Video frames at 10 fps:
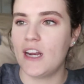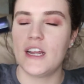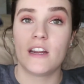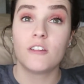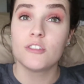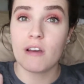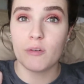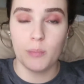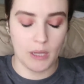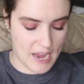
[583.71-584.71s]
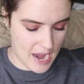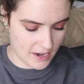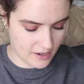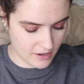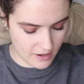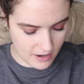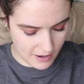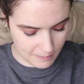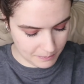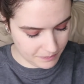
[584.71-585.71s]
and I also have a black
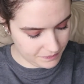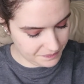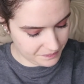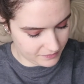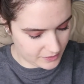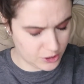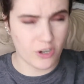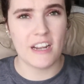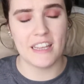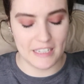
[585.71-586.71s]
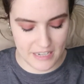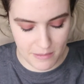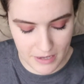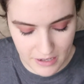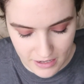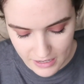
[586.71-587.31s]
to try and like deepen it,